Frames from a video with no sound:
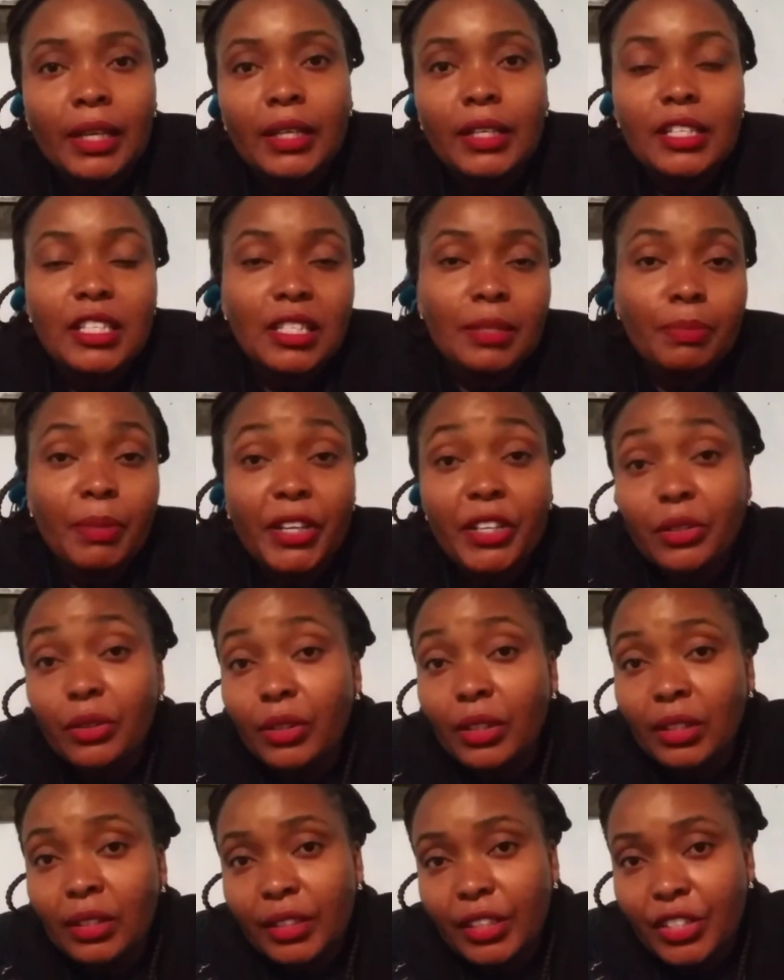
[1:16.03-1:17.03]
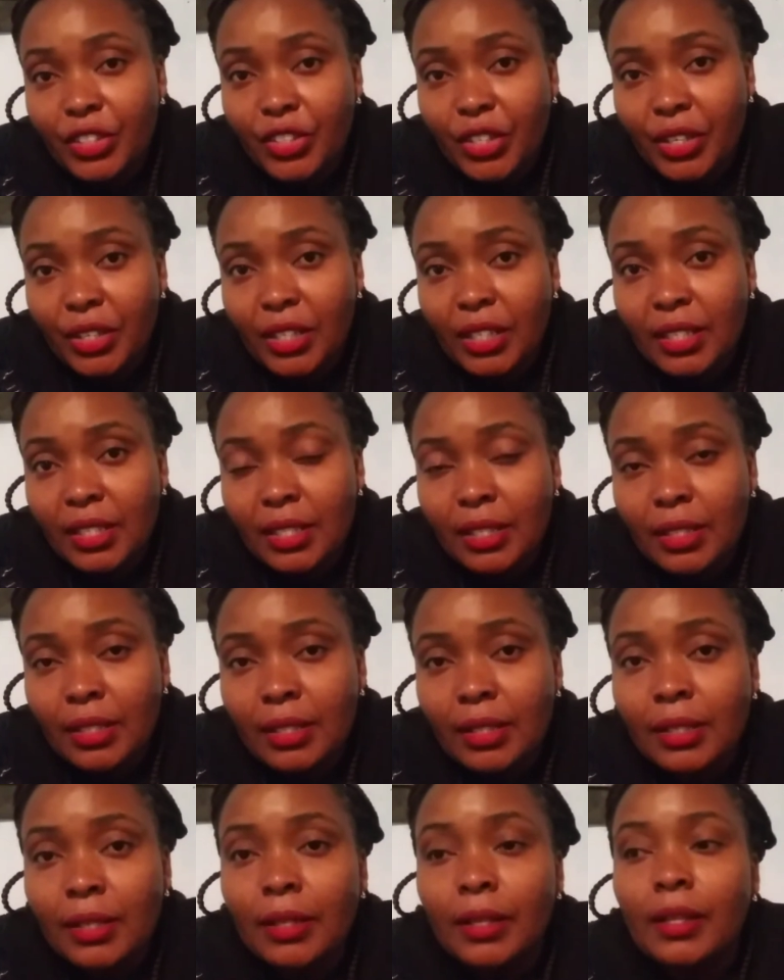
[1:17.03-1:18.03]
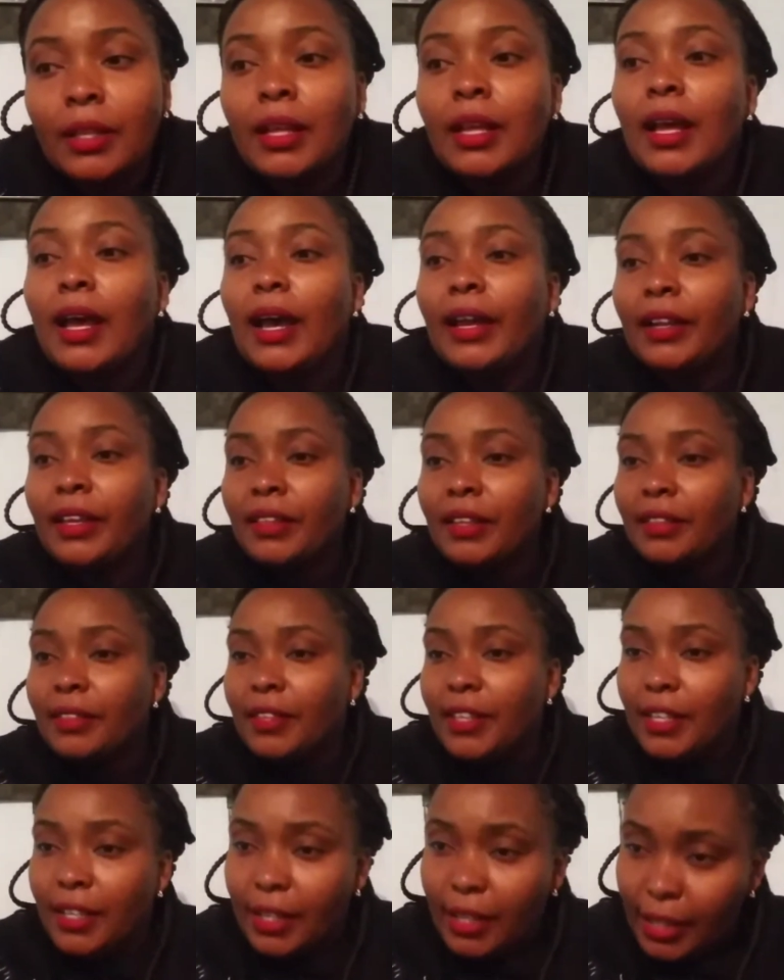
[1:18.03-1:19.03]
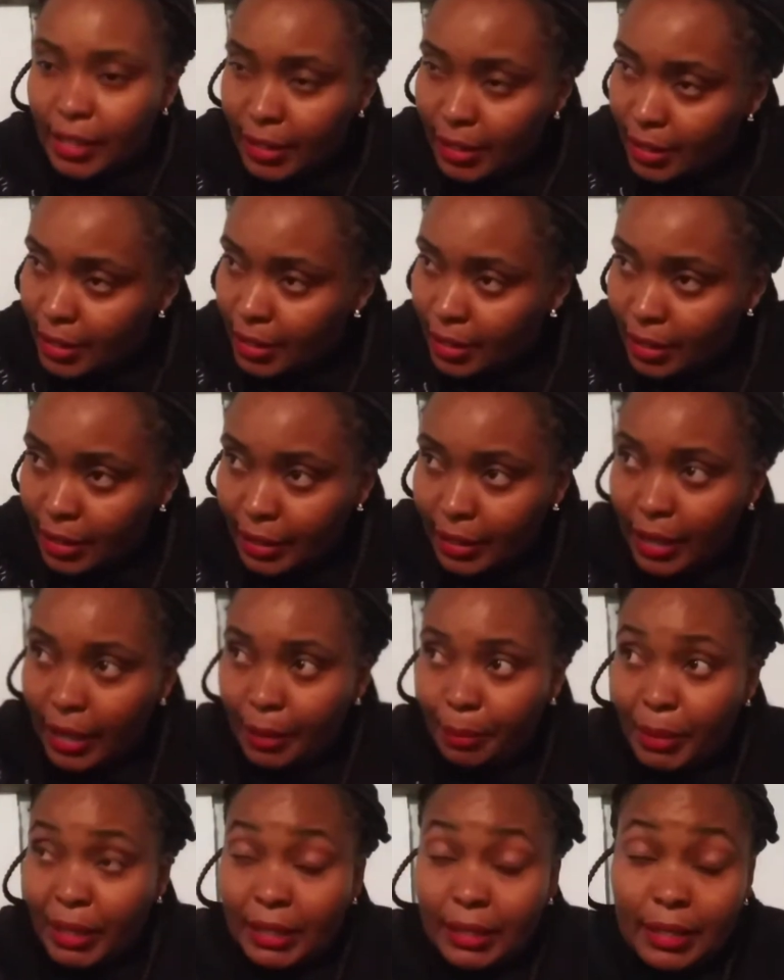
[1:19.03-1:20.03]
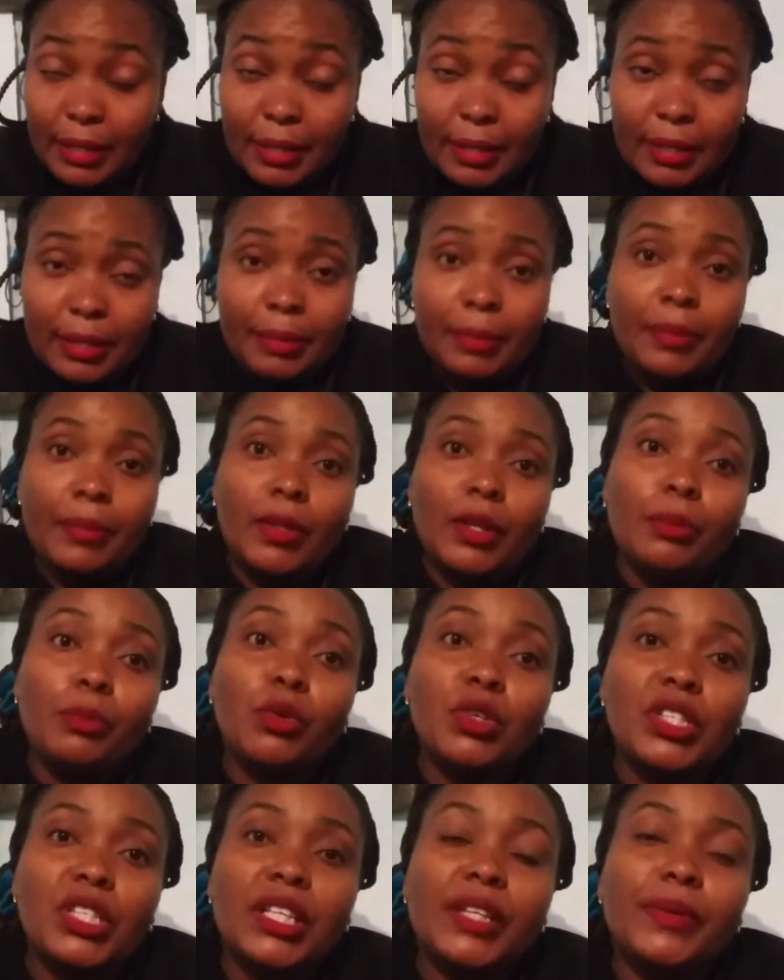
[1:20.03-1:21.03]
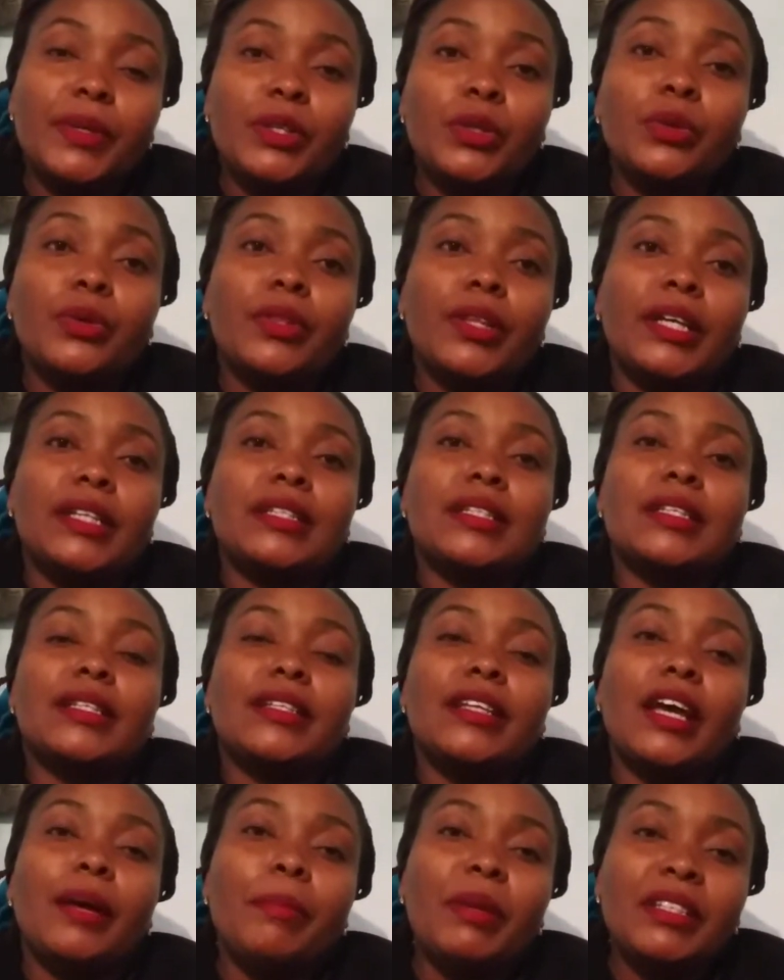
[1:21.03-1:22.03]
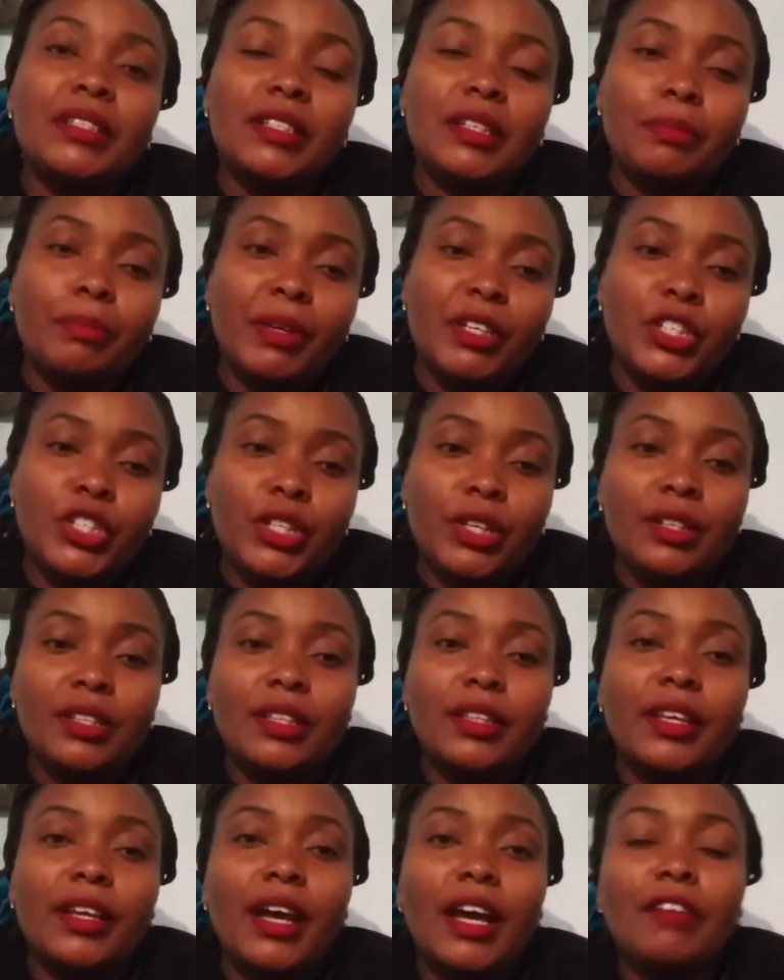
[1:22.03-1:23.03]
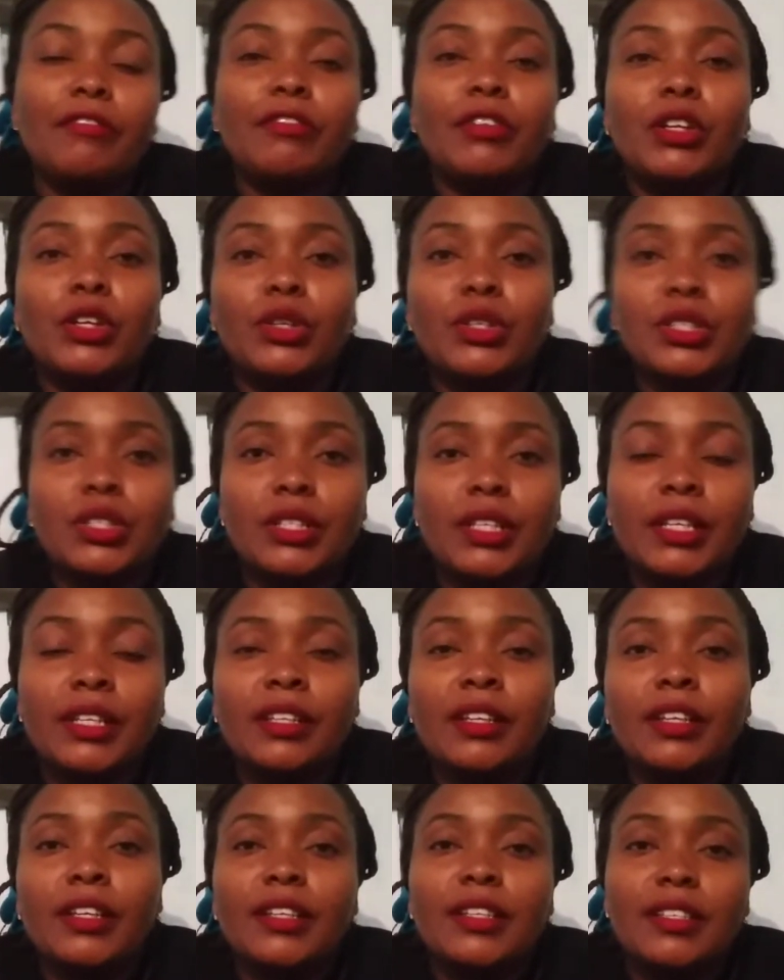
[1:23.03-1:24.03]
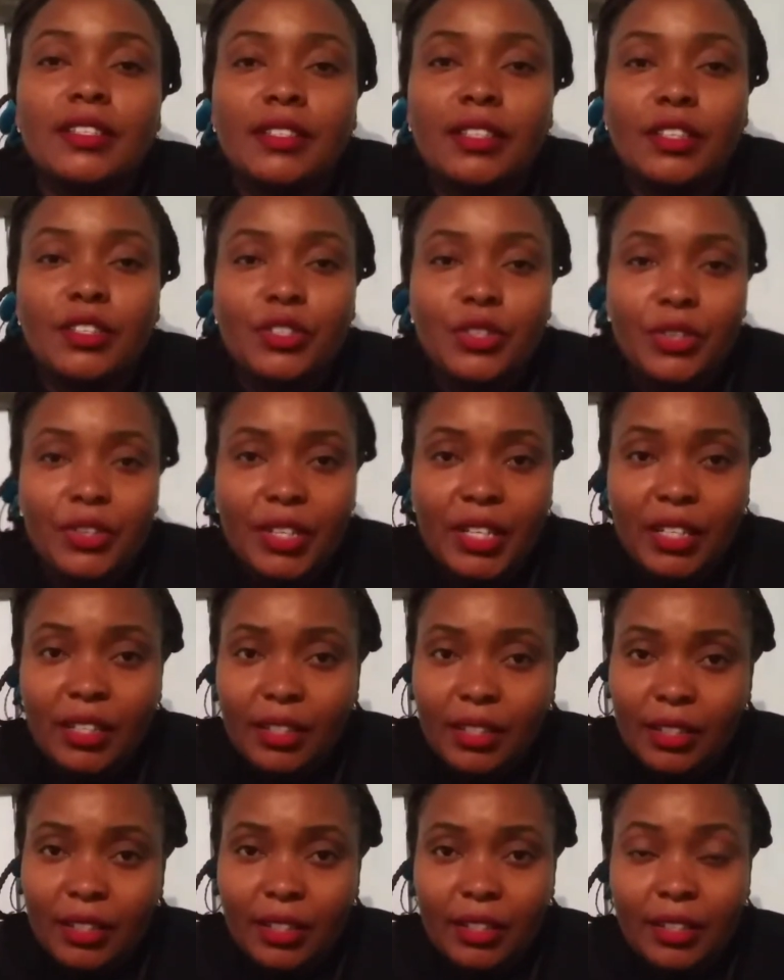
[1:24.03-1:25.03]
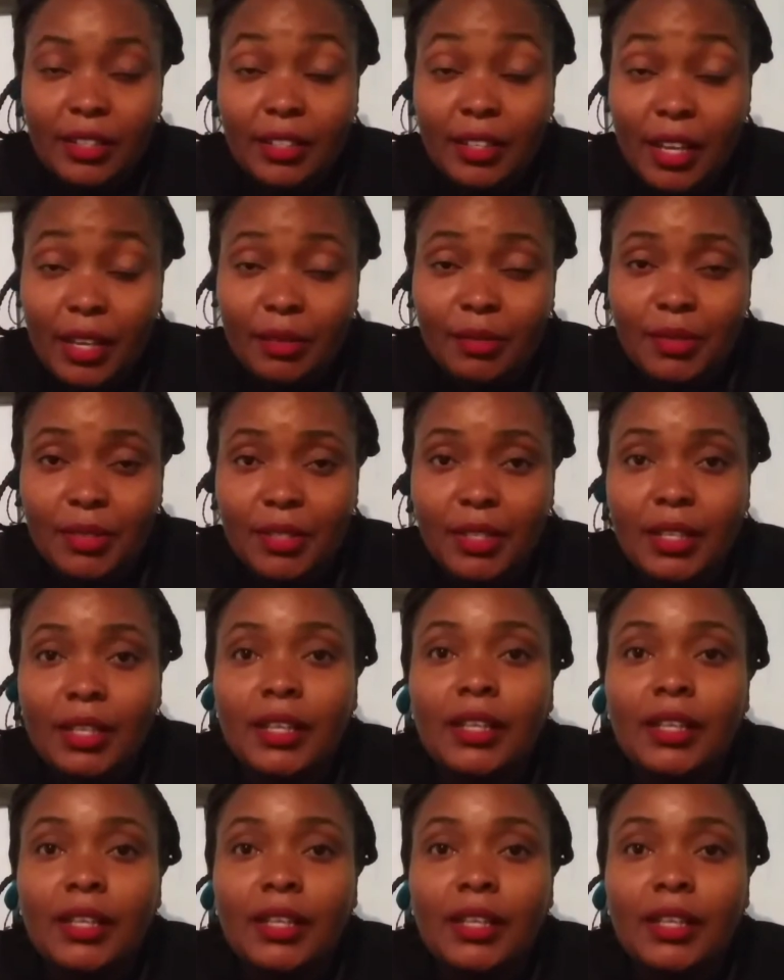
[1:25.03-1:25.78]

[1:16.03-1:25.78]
spinal injuries. Another thing is diabetes. Mostly we know that diabetic patients, they have loss in sensory nerves.